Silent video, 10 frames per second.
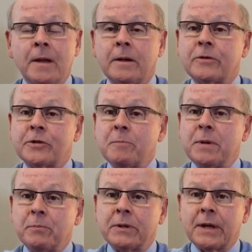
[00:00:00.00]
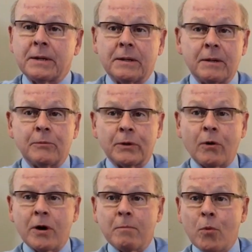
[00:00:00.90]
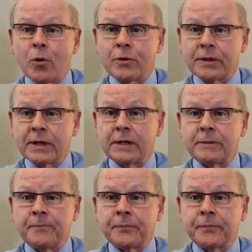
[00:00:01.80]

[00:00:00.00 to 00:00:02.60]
Now some people they require more than